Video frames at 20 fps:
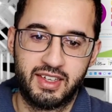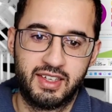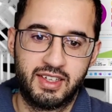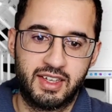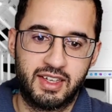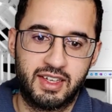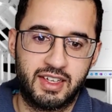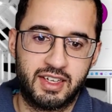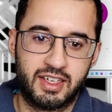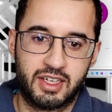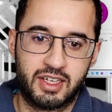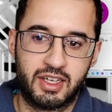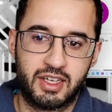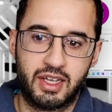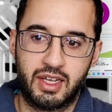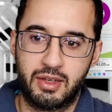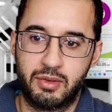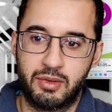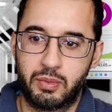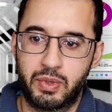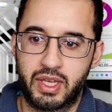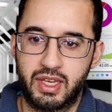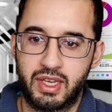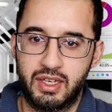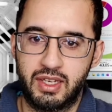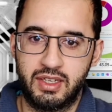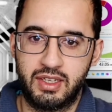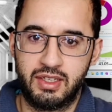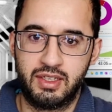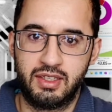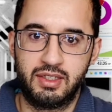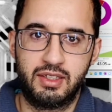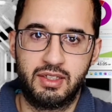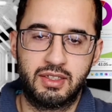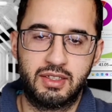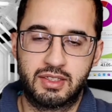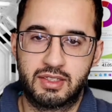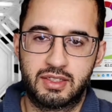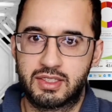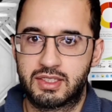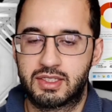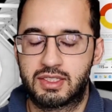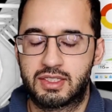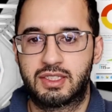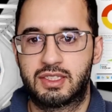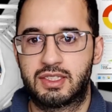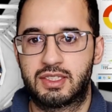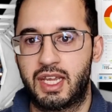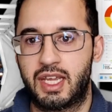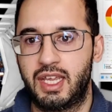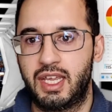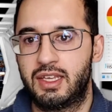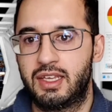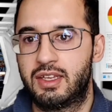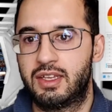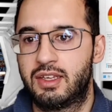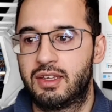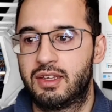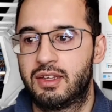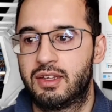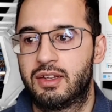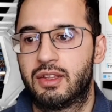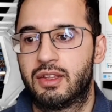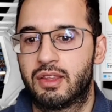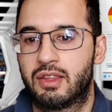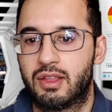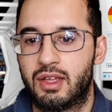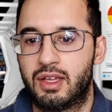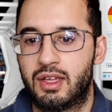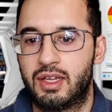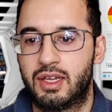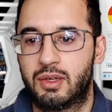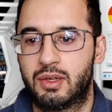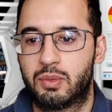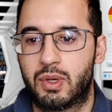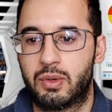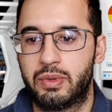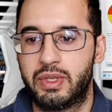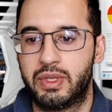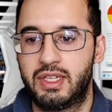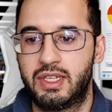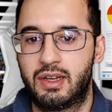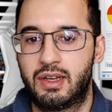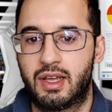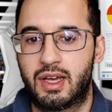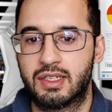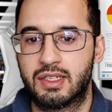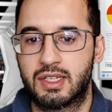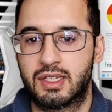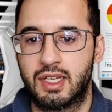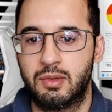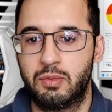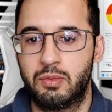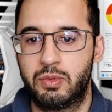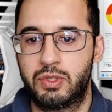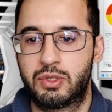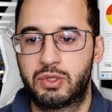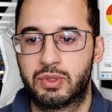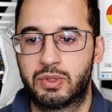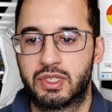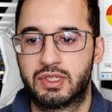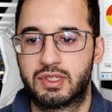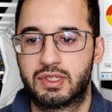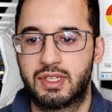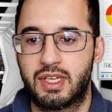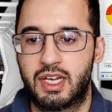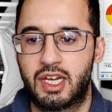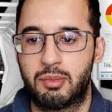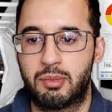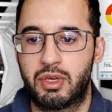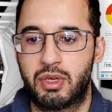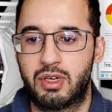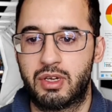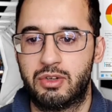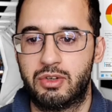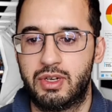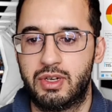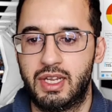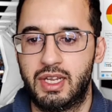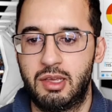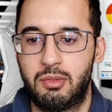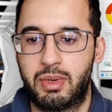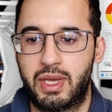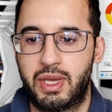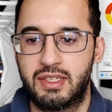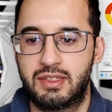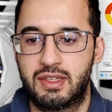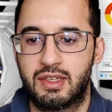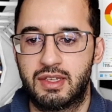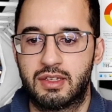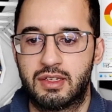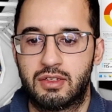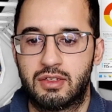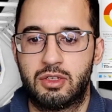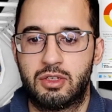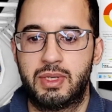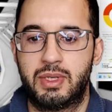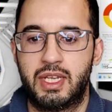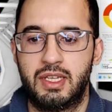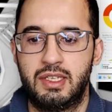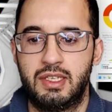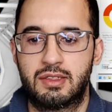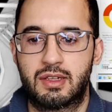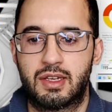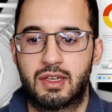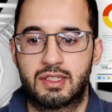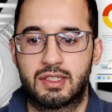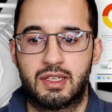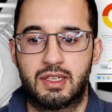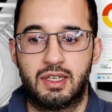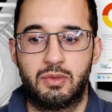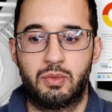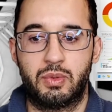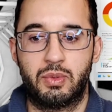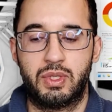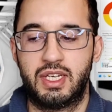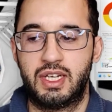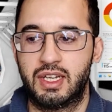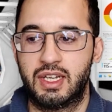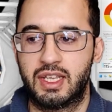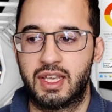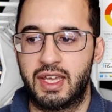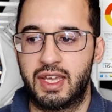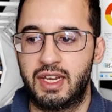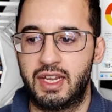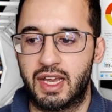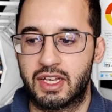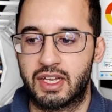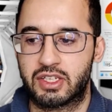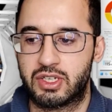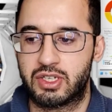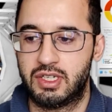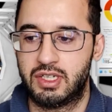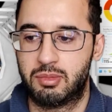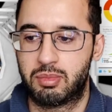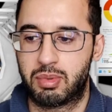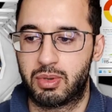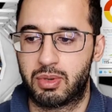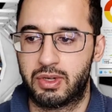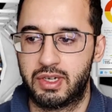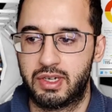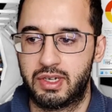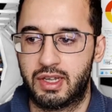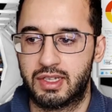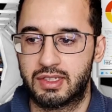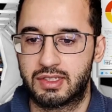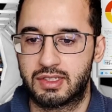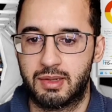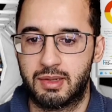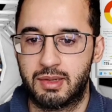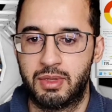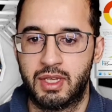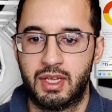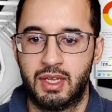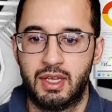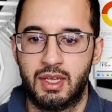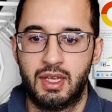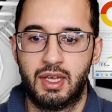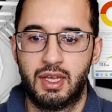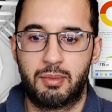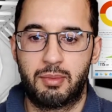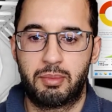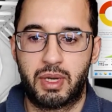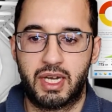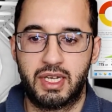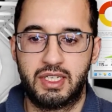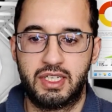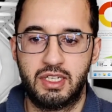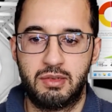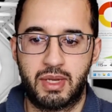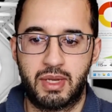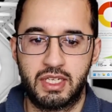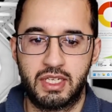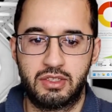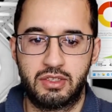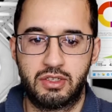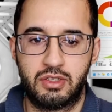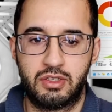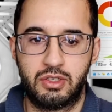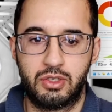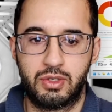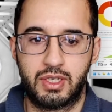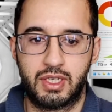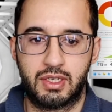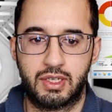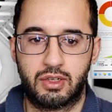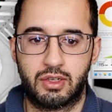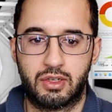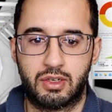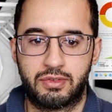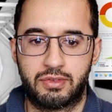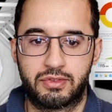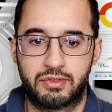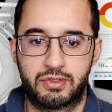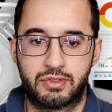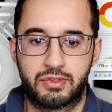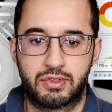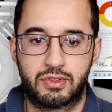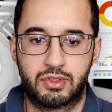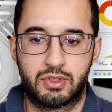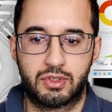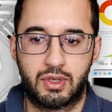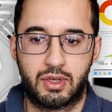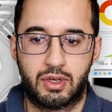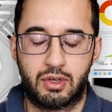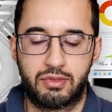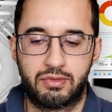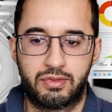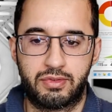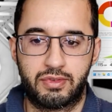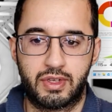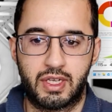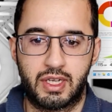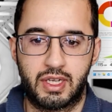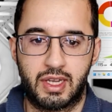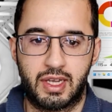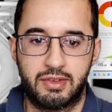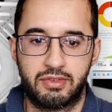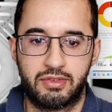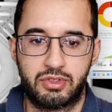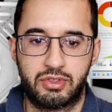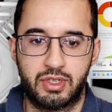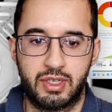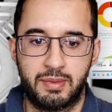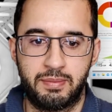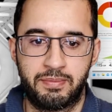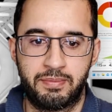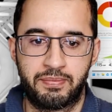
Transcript: We're gonna take what we did last time, which was set up a really basic Kubernetes cluster. We didn't get it actually deployed last time, but I did manage to do it off live stream.